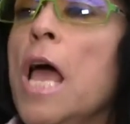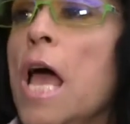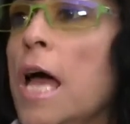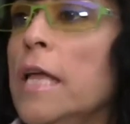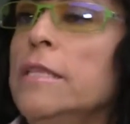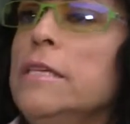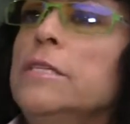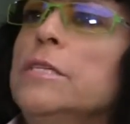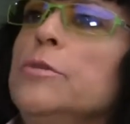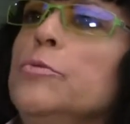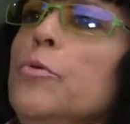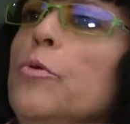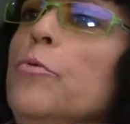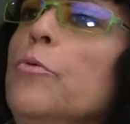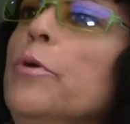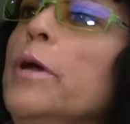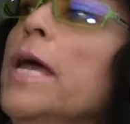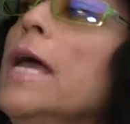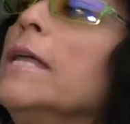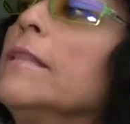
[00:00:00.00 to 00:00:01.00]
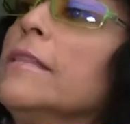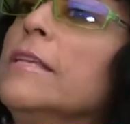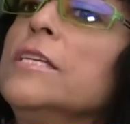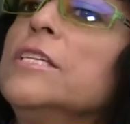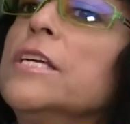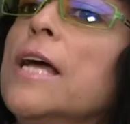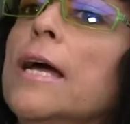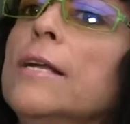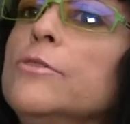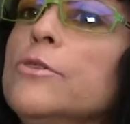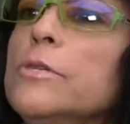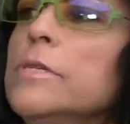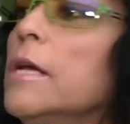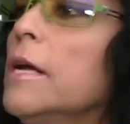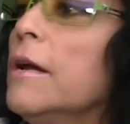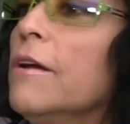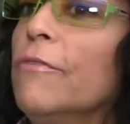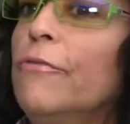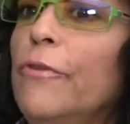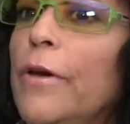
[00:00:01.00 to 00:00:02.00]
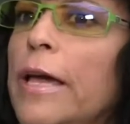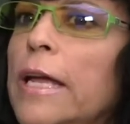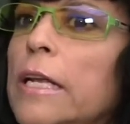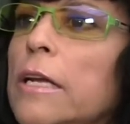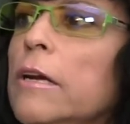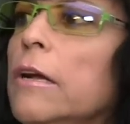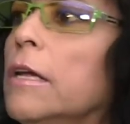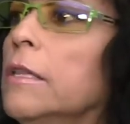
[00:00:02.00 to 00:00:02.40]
And this is what we get. These countries are a failure,